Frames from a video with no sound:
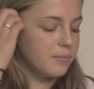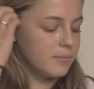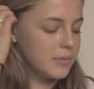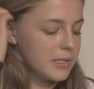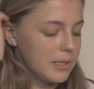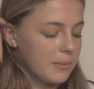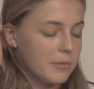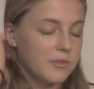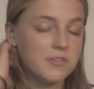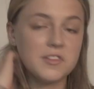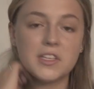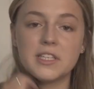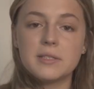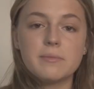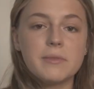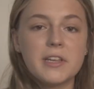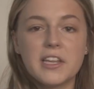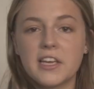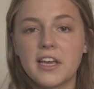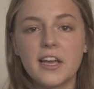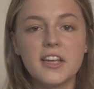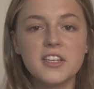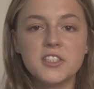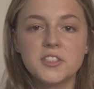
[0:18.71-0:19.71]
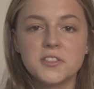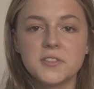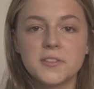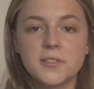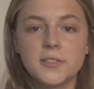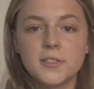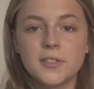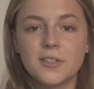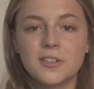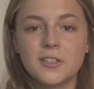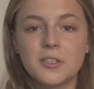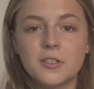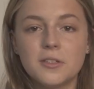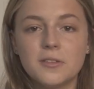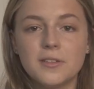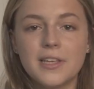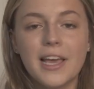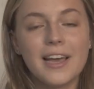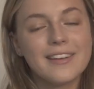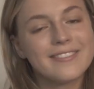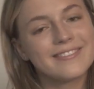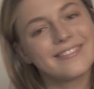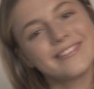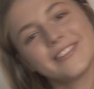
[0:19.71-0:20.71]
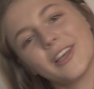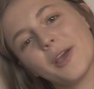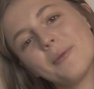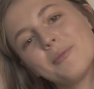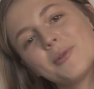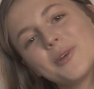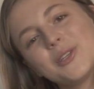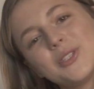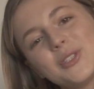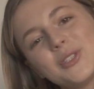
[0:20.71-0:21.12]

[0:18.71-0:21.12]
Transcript: some of these medications. So yeah, hope you